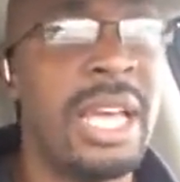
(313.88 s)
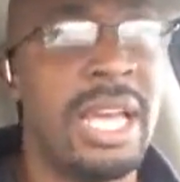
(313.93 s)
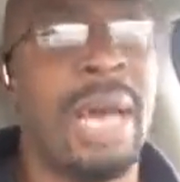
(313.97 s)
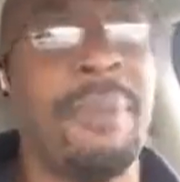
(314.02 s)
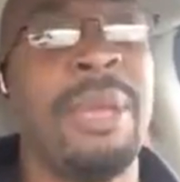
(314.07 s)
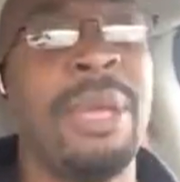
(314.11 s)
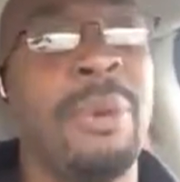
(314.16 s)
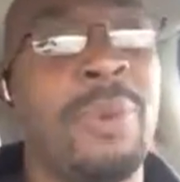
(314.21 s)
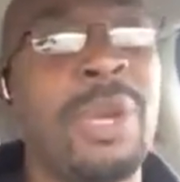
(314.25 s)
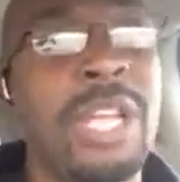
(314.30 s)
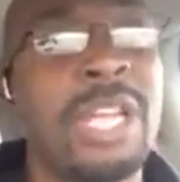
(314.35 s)

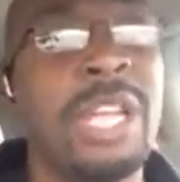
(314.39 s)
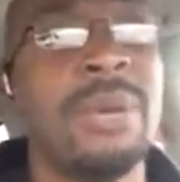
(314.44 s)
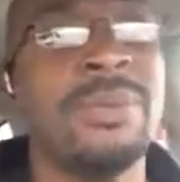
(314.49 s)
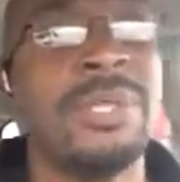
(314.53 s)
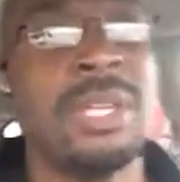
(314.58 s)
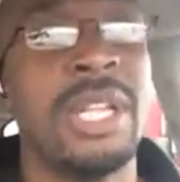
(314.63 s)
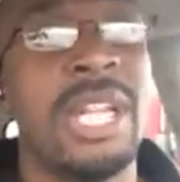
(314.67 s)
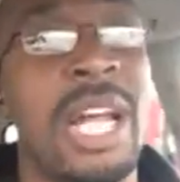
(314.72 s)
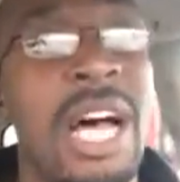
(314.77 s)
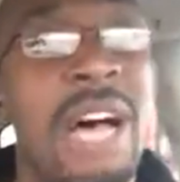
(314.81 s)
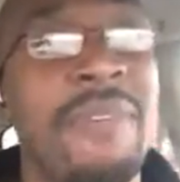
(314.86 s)
when it comes
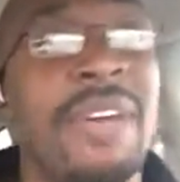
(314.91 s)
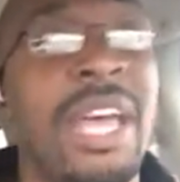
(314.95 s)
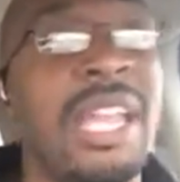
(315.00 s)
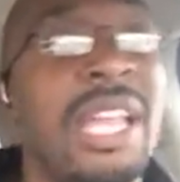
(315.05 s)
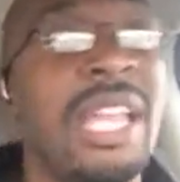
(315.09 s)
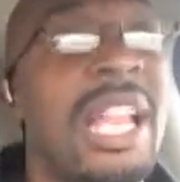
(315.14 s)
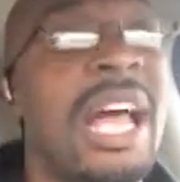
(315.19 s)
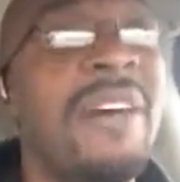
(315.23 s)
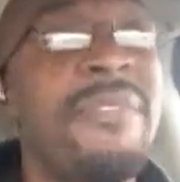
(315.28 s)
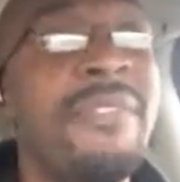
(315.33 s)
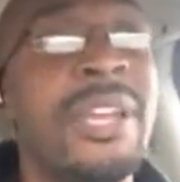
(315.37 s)
to love
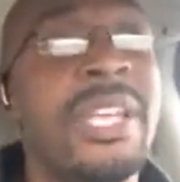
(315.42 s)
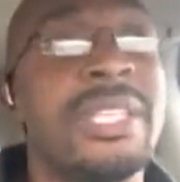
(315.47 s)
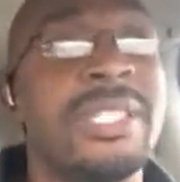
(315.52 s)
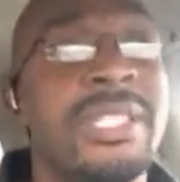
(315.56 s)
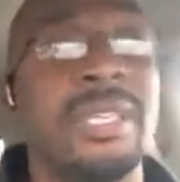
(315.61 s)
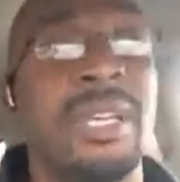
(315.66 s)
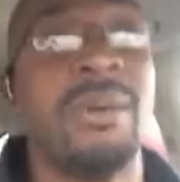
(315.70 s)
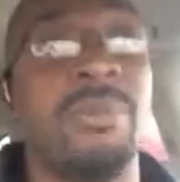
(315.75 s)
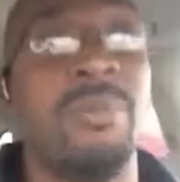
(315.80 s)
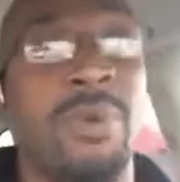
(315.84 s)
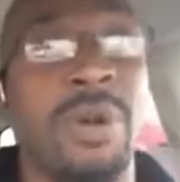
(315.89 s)
and loving
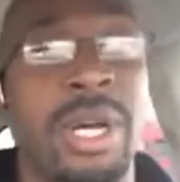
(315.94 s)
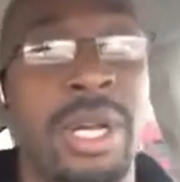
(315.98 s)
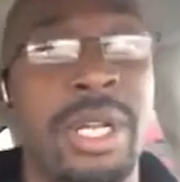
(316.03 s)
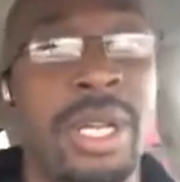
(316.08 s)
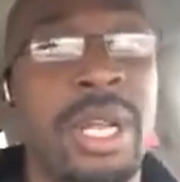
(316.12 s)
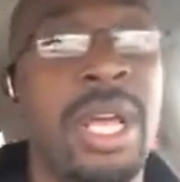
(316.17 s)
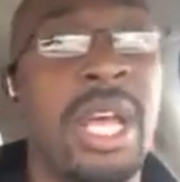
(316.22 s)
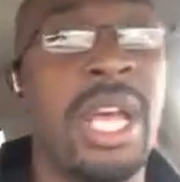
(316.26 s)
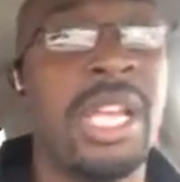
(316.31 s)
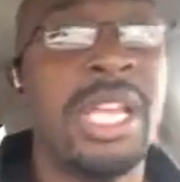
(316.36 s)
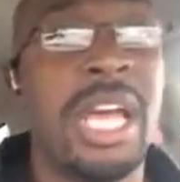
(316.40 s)

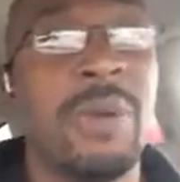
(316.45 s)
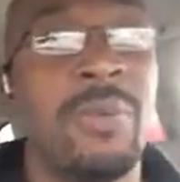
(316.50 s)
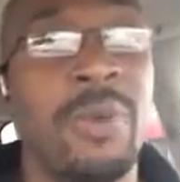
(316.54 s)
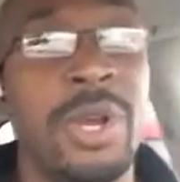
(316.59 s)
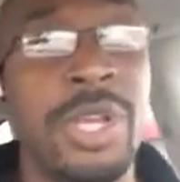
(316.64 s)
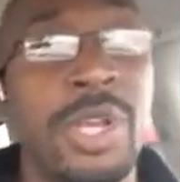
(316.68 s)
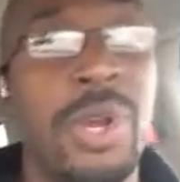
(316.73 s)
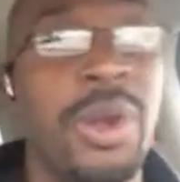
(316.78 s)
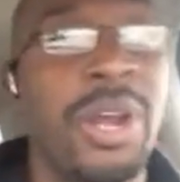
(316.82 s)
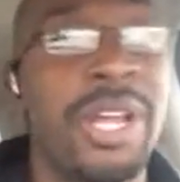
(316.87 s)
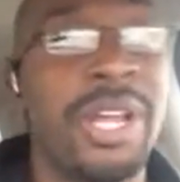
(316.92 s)
someone, like
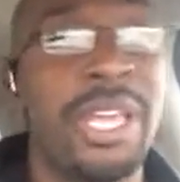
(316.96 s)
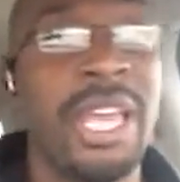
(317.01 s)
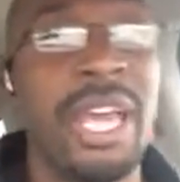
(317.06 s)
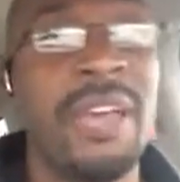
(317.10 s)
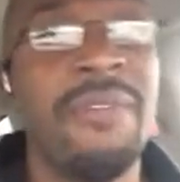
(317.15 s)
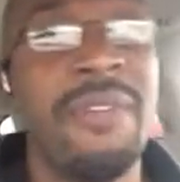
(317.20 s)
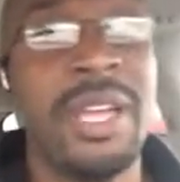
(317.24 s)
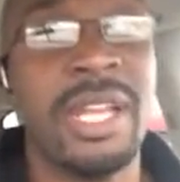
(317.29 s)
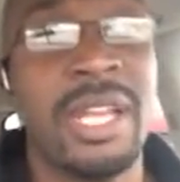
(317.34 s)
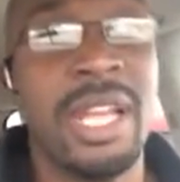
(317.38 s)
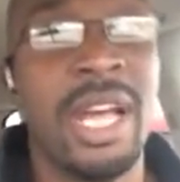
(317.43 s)
when you're
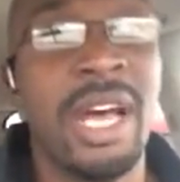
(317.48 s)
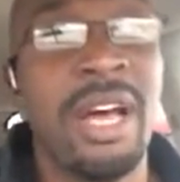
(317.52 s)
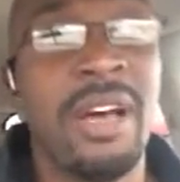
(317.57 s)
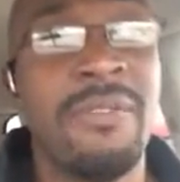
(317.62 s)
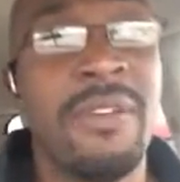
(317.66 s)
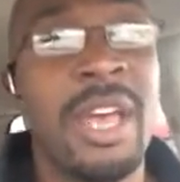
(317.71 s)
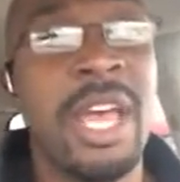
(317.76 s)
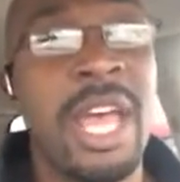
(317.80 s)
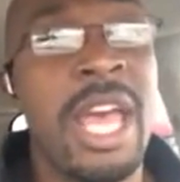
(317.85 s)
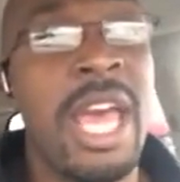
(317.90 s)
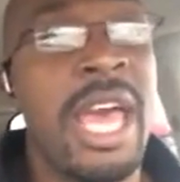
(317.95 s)
giving
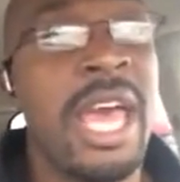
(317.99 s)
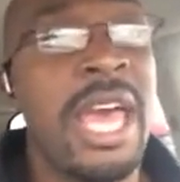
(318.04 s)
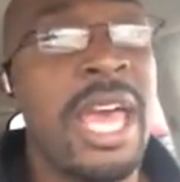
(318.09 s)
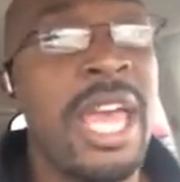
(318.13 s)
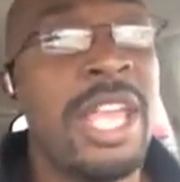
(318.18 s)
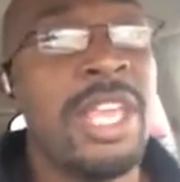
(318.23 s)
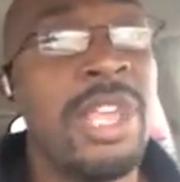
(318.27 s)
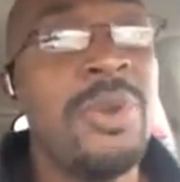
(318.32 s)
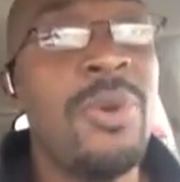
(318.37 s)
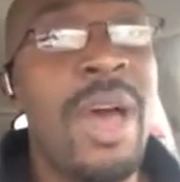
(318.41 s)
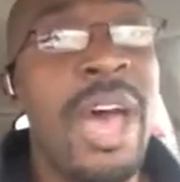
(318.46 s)
love,
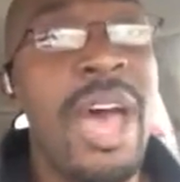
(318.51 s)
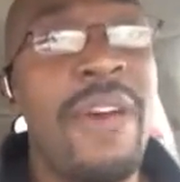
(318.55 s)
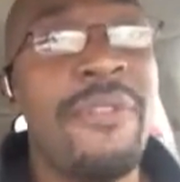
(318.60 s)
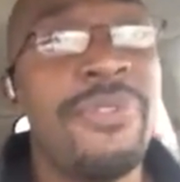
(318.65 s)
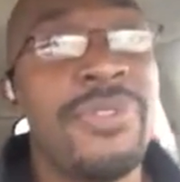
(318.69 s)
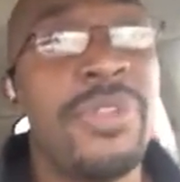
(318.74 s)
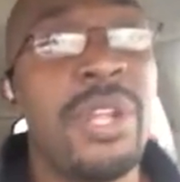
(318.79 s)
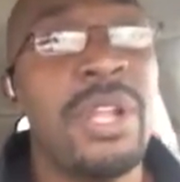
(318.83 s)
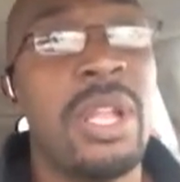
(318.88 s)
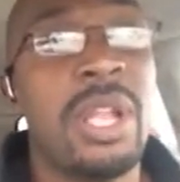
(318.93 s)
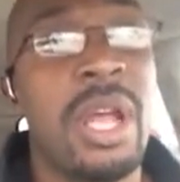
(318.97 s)
you
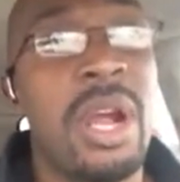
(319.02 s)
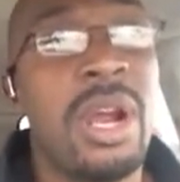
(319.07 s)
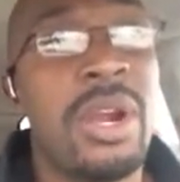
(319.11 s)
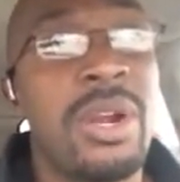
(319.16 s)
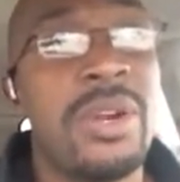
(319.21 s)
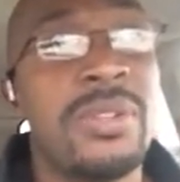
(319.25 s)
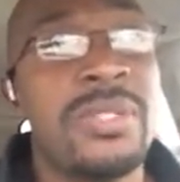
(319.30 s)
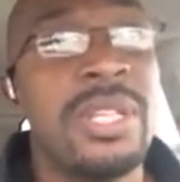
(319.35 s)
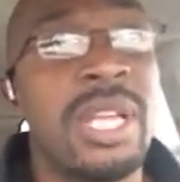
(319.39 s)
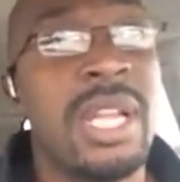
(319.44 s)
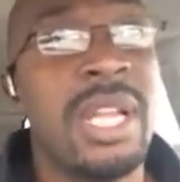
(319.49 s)
have to
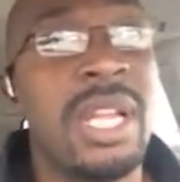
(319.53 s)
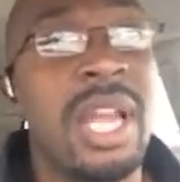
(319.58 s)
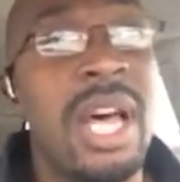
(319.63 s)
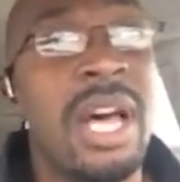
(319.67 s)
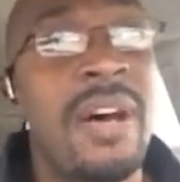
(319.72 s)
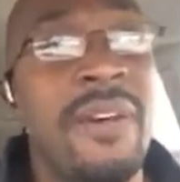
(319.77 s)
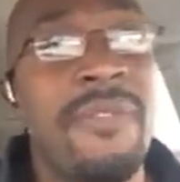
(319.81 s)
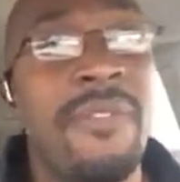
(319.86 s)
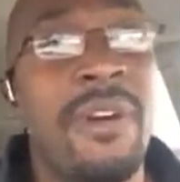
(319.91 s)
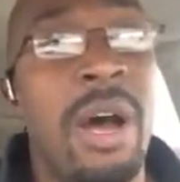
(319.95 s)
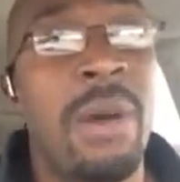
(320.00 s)
learn to
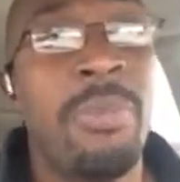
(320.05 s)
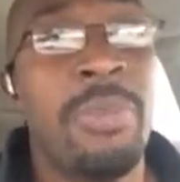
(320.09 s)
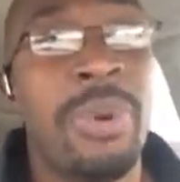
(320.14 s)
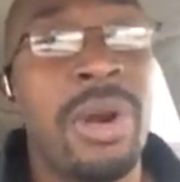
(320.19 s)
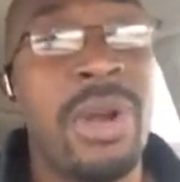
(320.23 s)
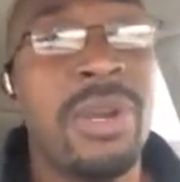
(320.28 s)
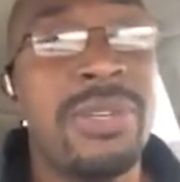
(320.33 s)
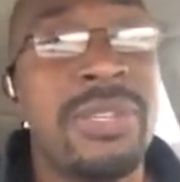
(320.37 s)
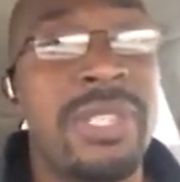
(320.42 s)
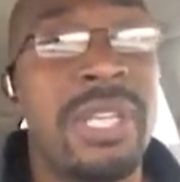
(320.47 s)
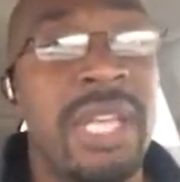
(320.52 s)
love a
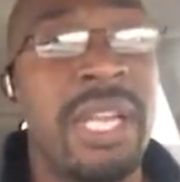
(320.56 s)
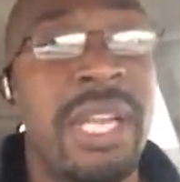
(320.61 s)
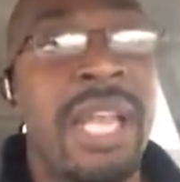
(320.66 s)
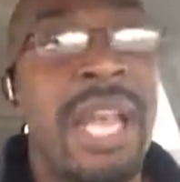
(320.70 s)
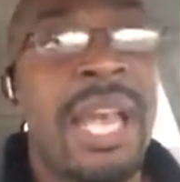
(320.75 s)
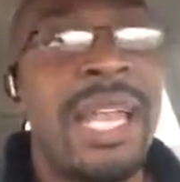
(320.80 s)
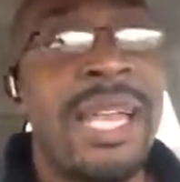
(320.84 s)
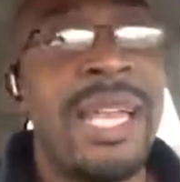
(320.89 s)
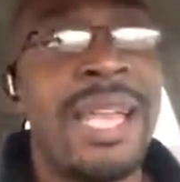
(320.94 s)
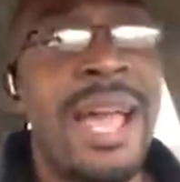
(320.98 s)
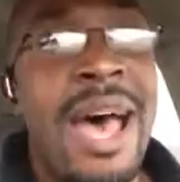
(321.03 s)

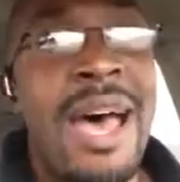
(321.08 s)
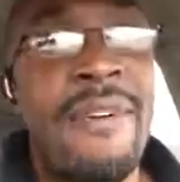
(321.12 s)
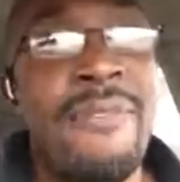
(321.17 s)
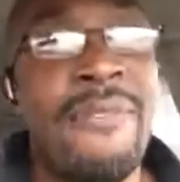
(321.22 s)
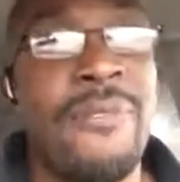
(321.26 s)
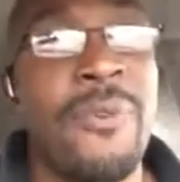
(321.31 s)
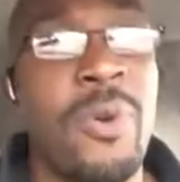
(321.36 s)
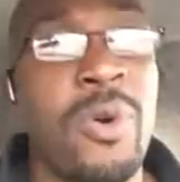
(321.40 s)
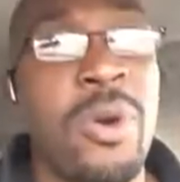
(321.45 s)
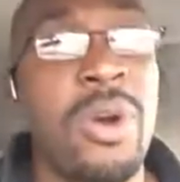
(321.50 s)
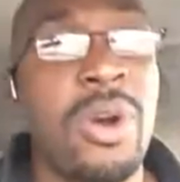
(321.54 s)
person not
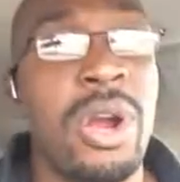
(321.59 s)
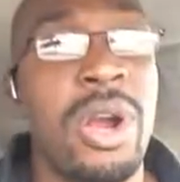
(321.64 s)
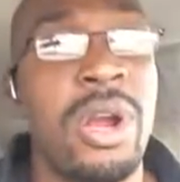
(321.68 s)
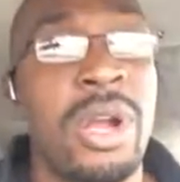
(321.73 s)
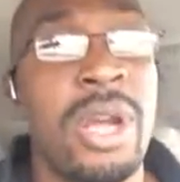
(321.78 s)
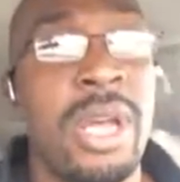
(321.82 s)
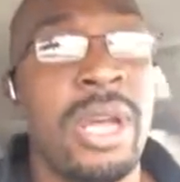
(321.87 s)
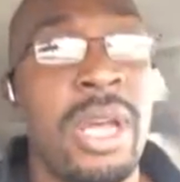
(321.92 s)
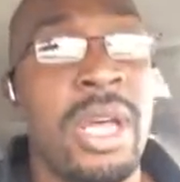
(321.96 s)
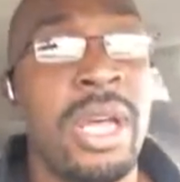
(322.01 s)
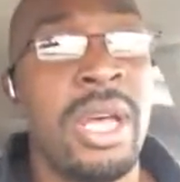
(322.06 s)
for,